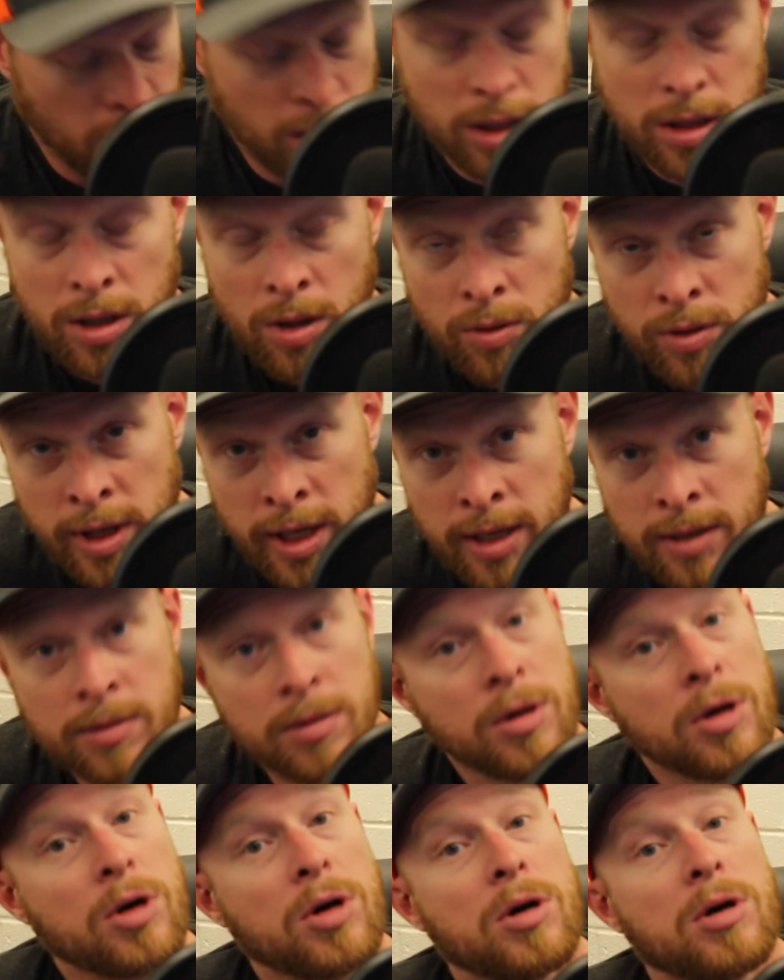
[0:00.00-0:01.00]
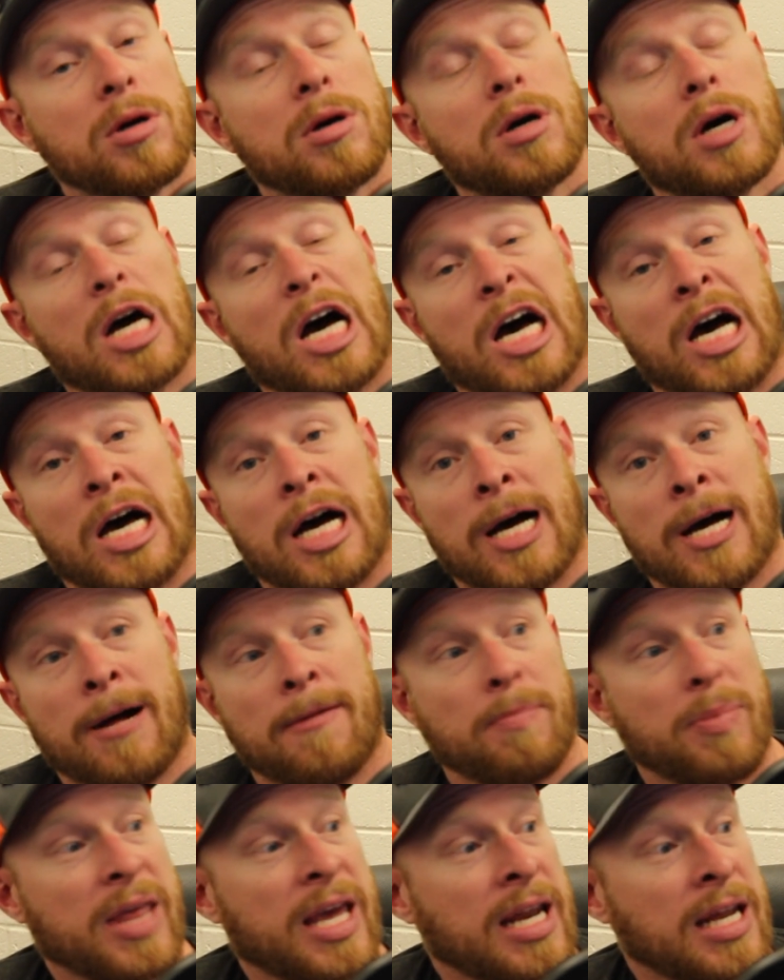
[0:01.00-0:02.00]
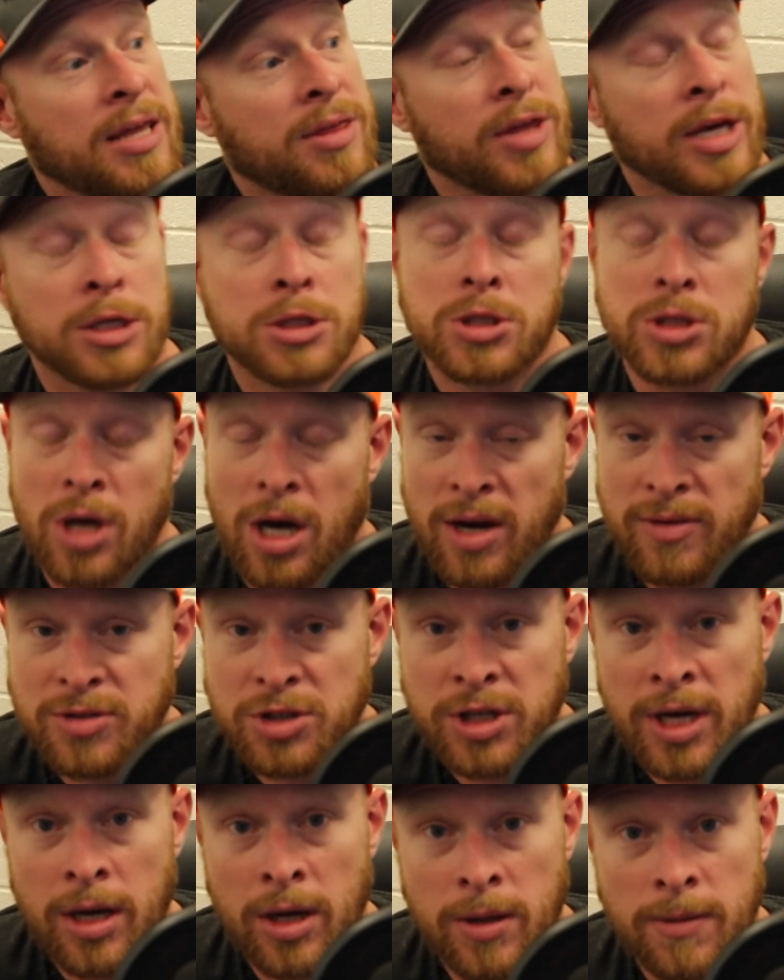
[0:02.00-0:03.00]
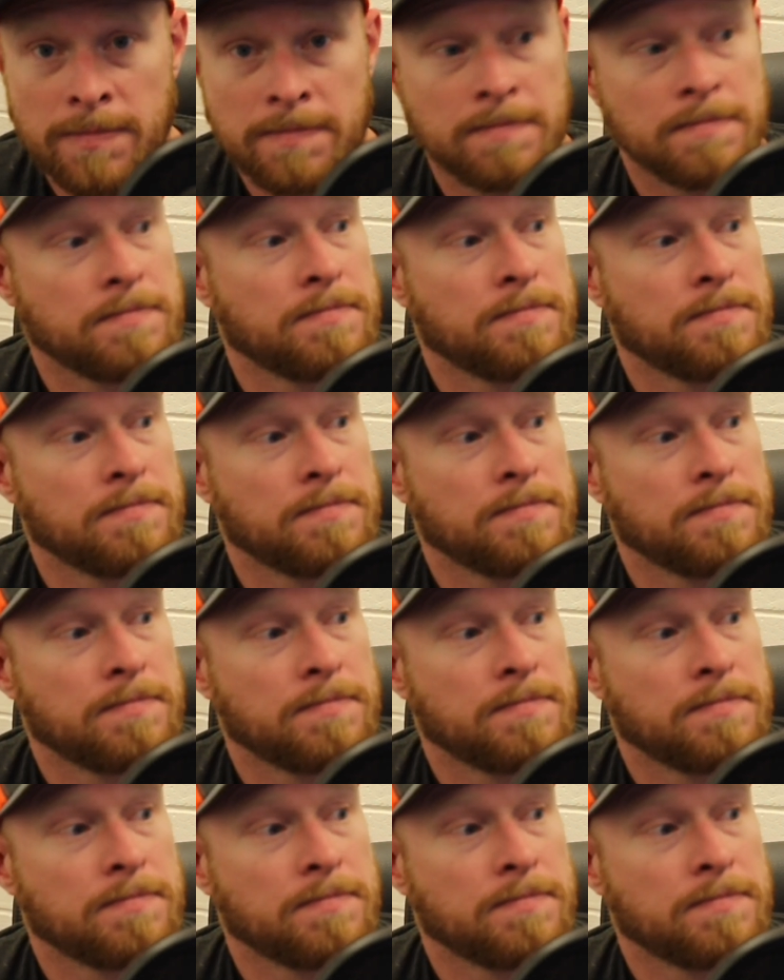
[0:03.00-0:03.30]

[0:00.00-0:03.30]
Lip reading: Clothing, anything soft shell.